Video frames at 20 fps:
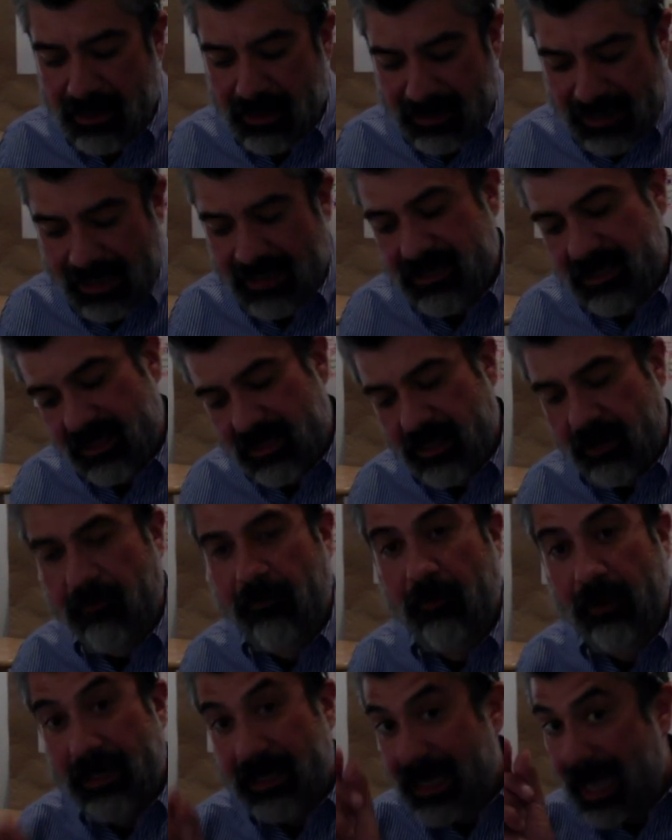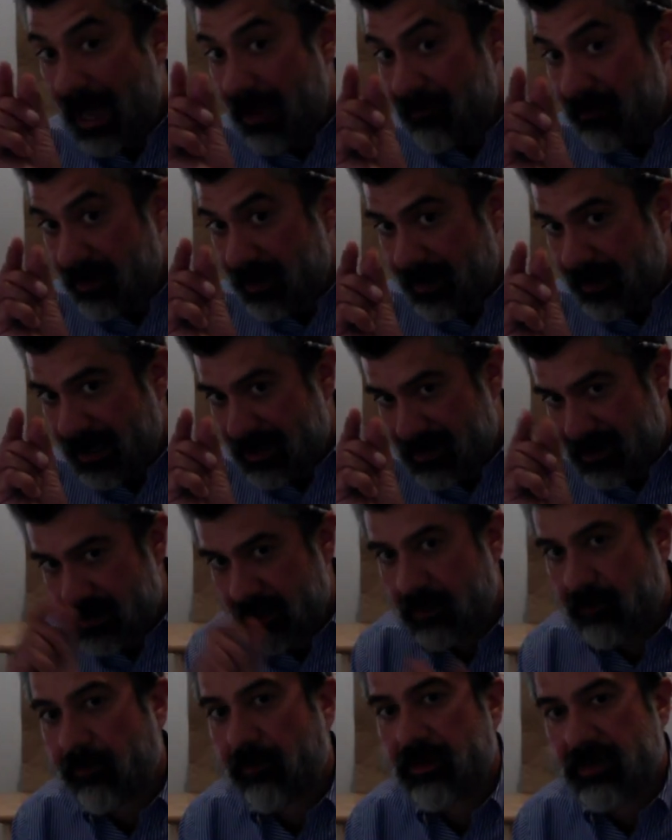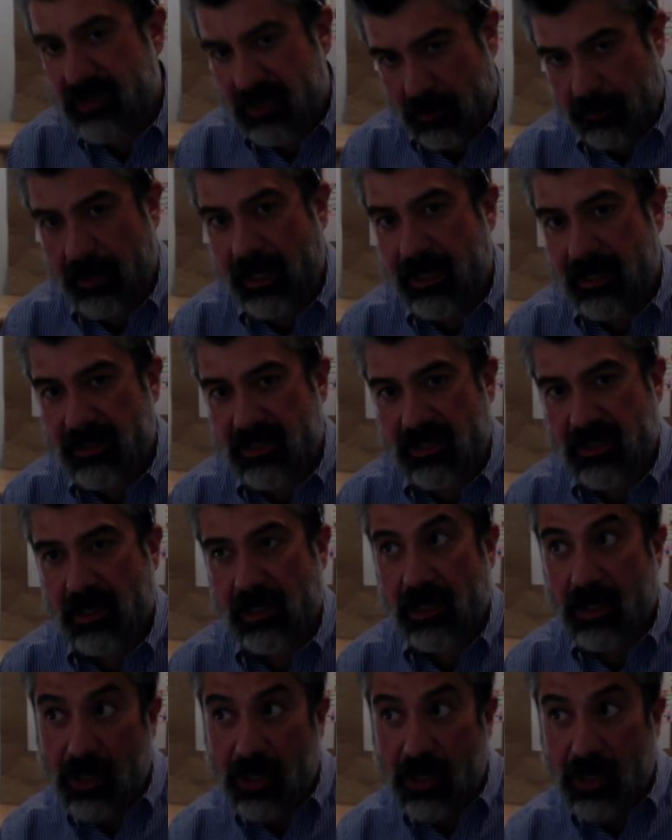That's a different cavity, that's a different space.